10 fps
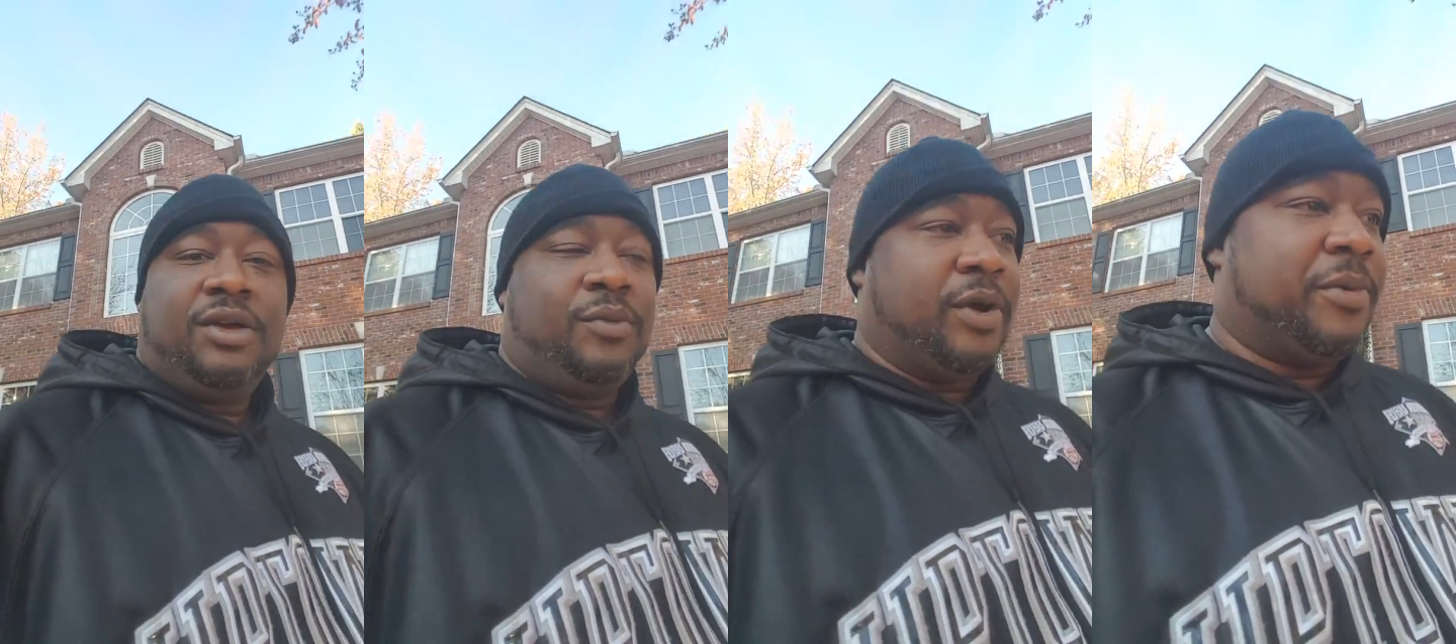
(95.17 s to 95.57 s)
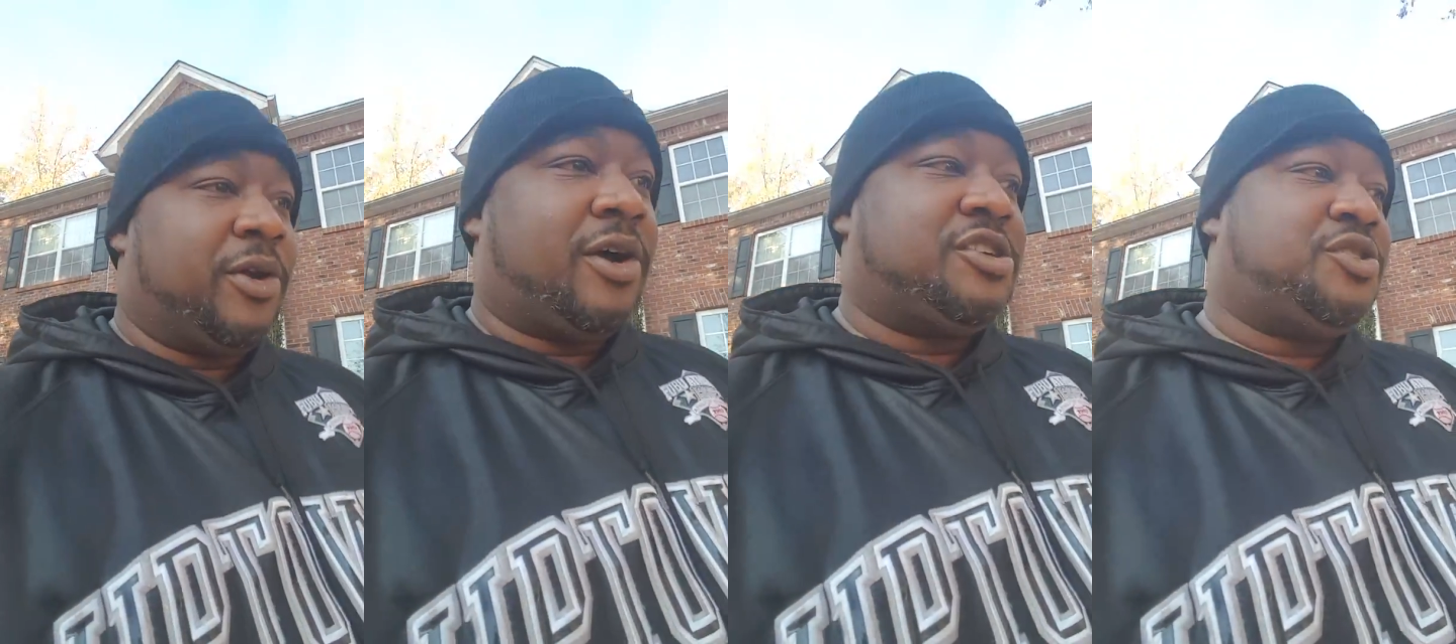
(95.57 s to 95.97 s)

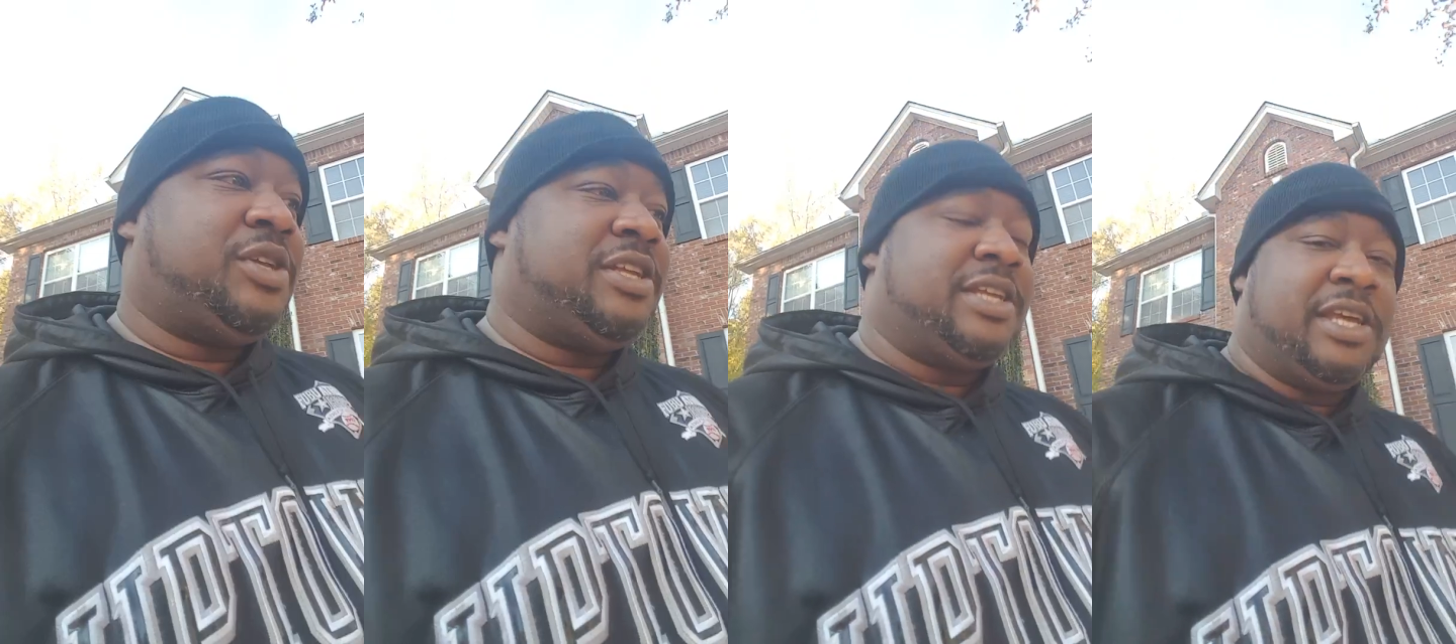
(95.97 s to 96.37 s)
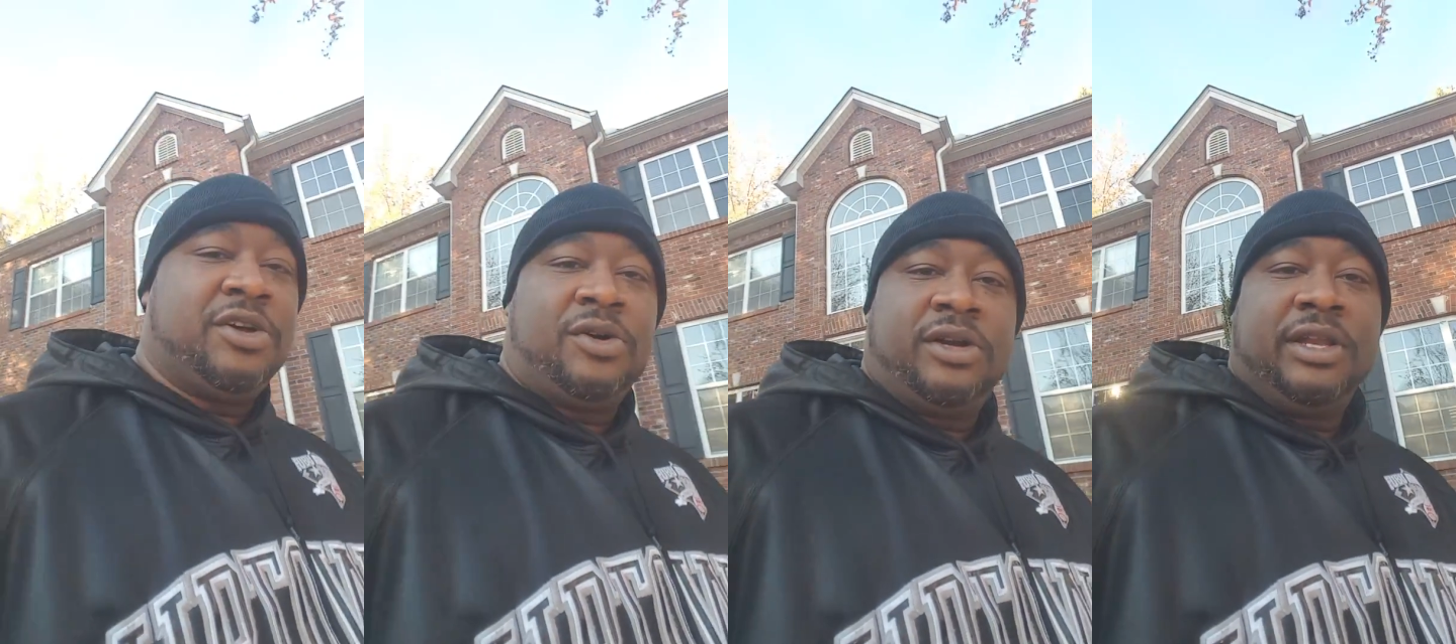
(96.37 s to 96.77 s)
webinars you need to get
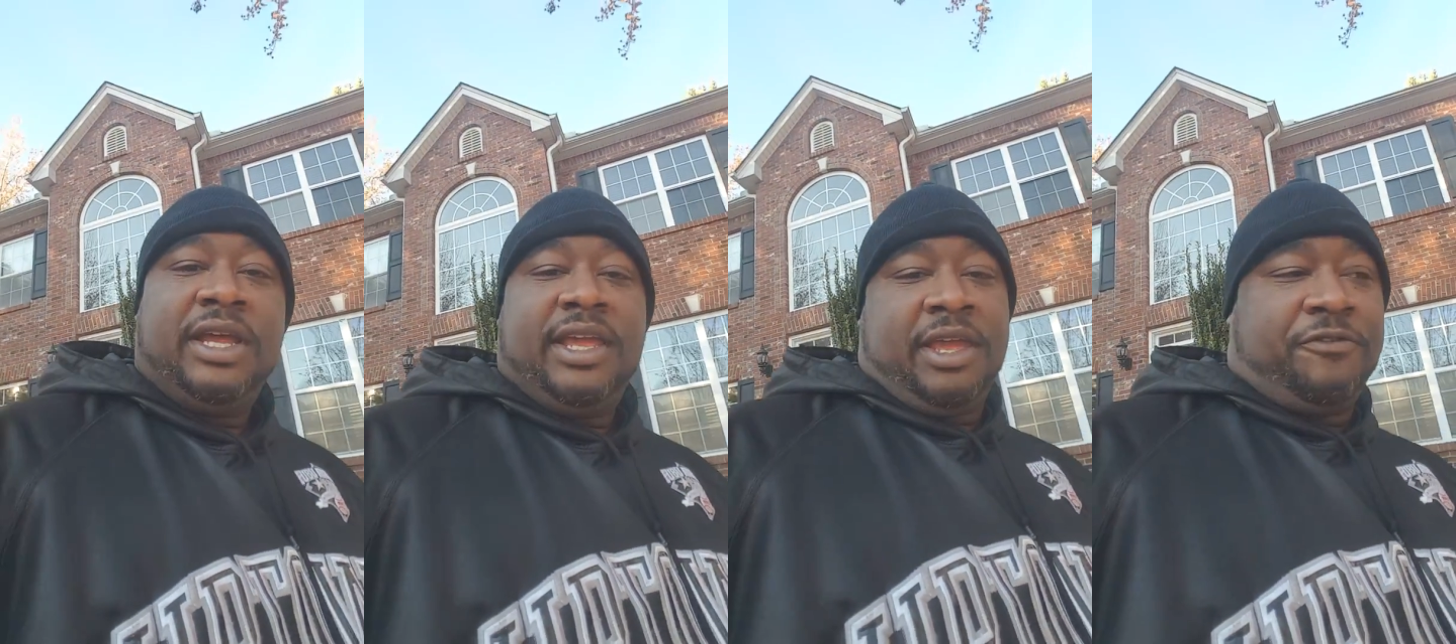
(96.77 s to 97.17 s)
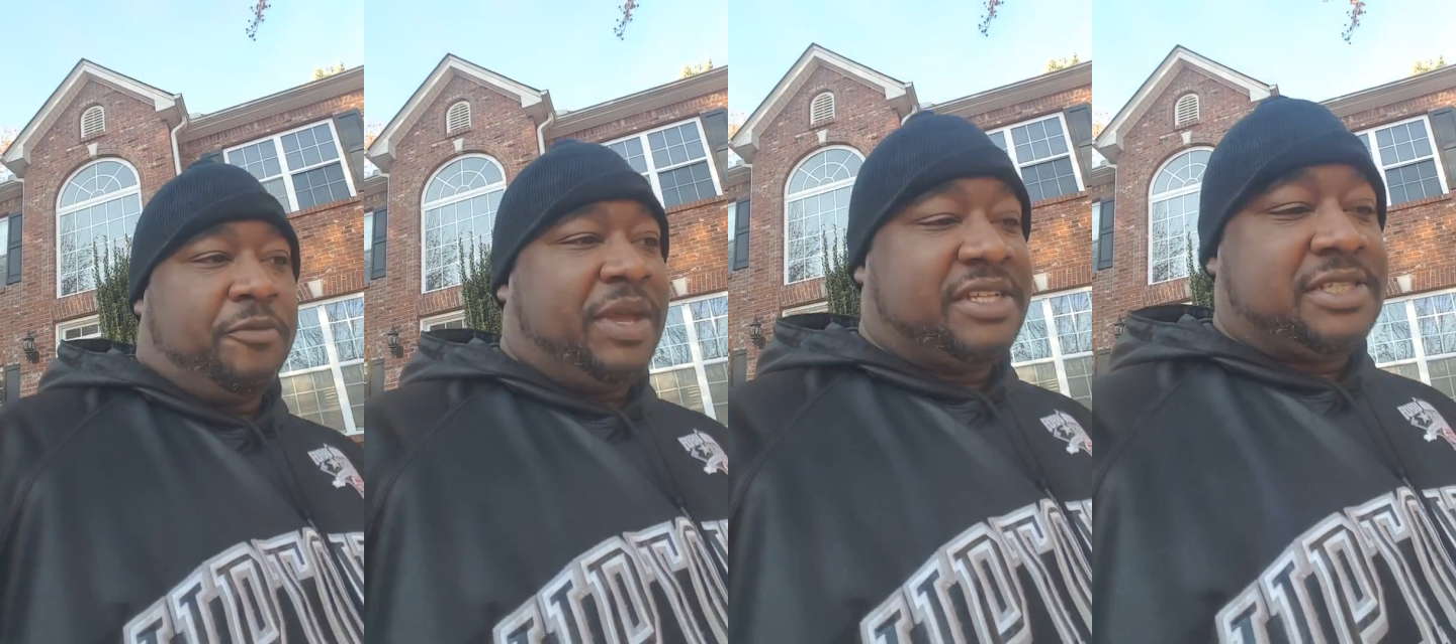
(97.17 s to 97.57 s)
on,
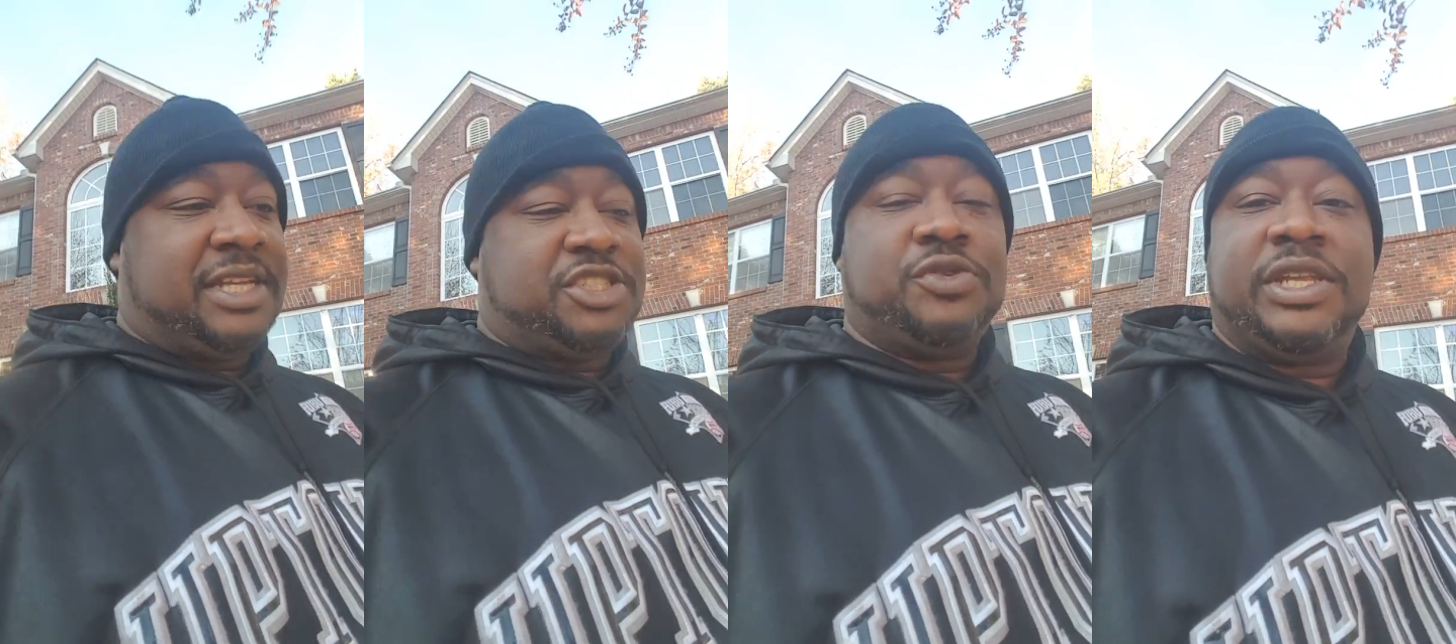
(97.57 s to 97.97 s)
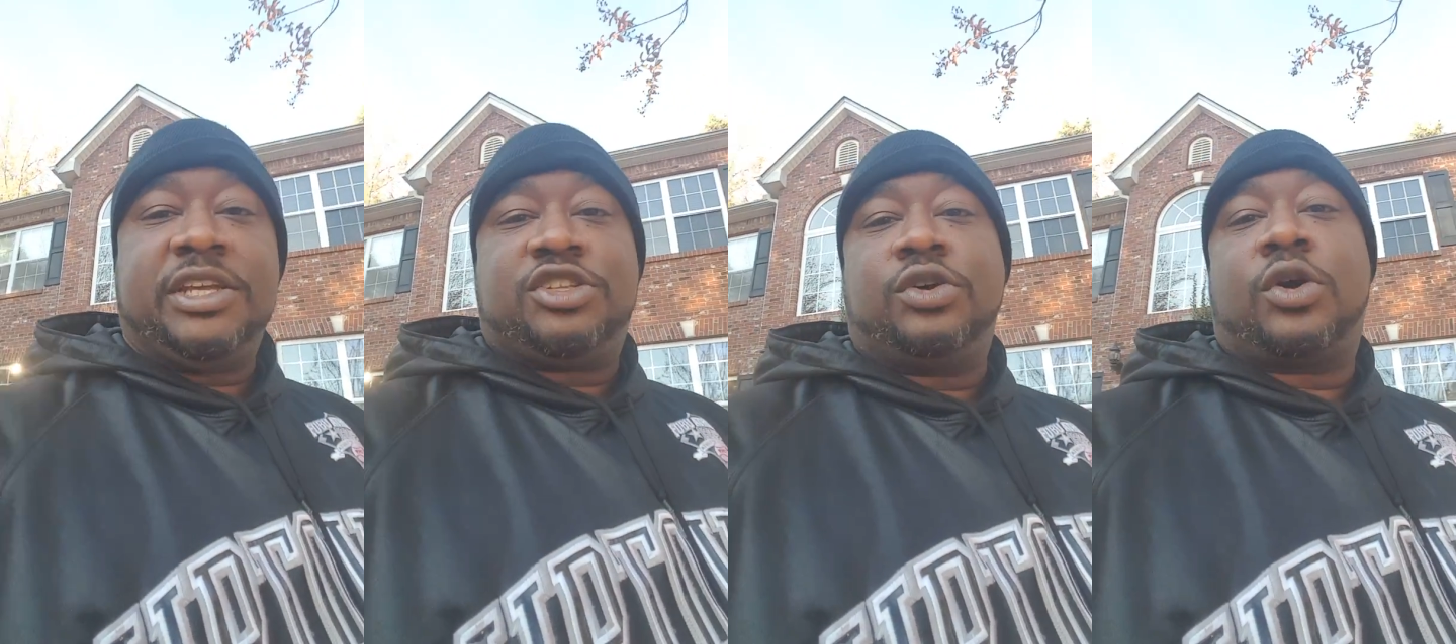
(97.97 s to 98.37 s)
information that you
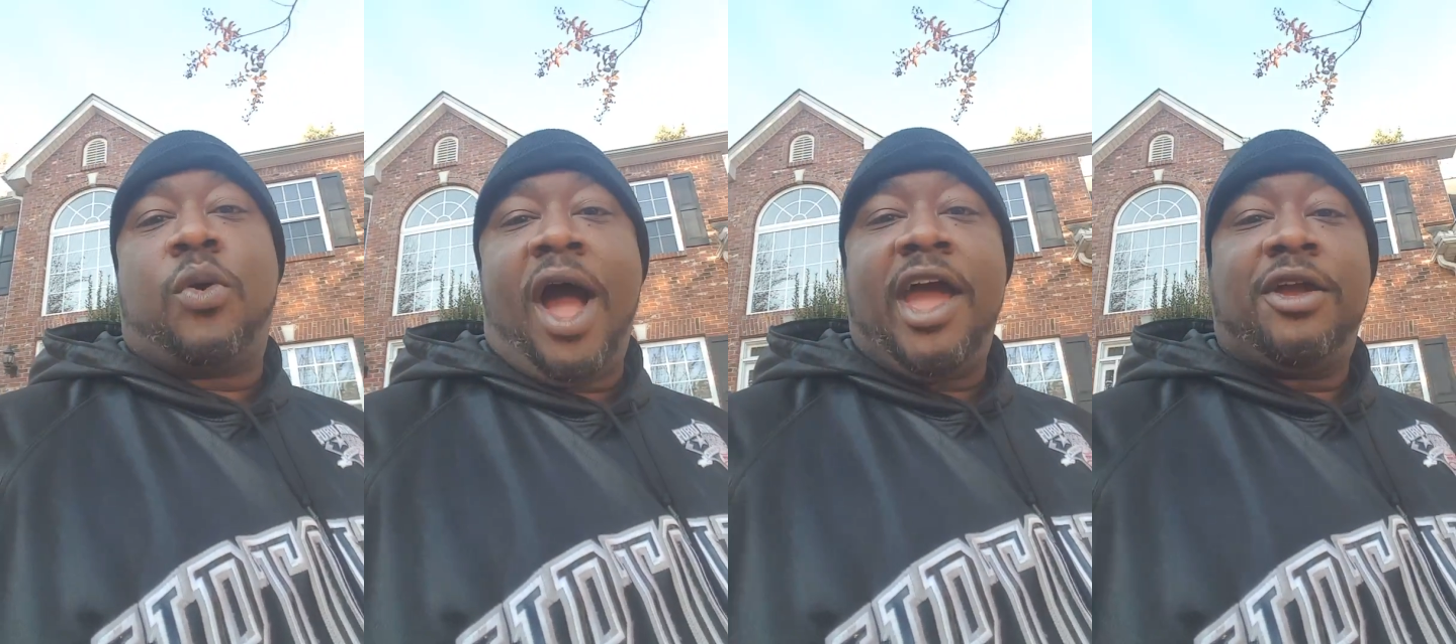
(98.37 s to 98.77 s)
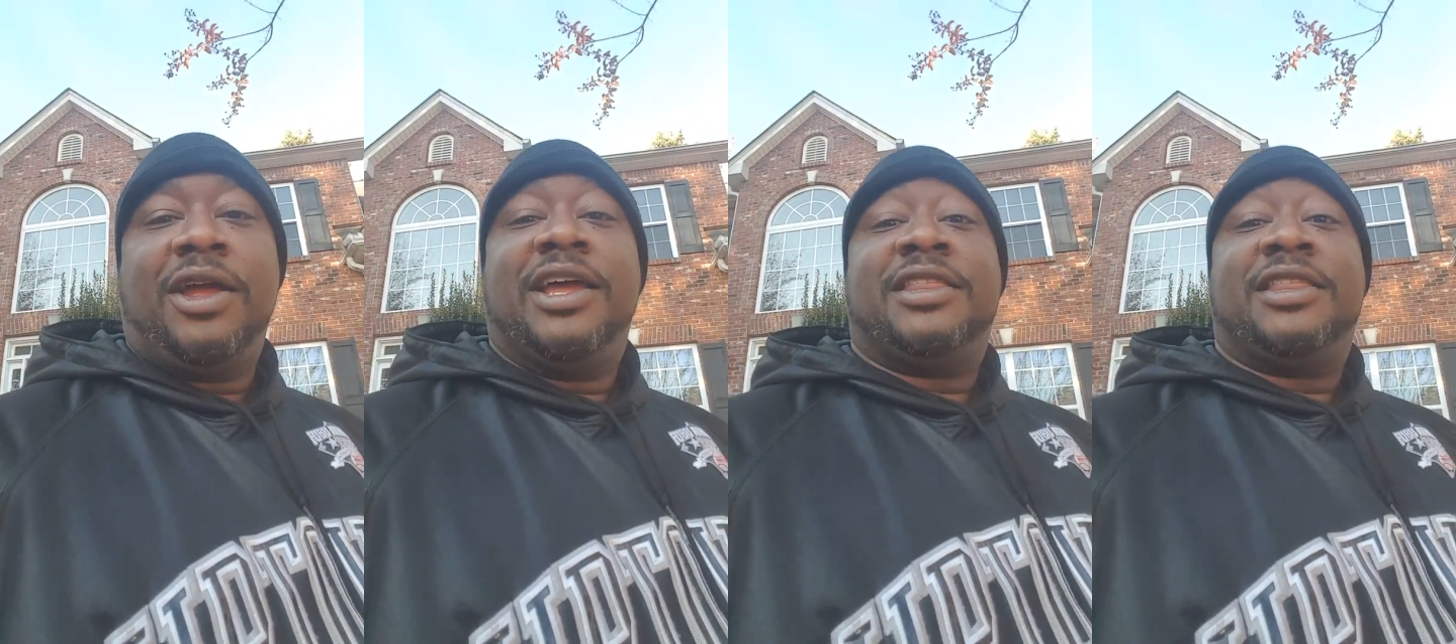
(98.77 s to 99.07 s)
need to acquire,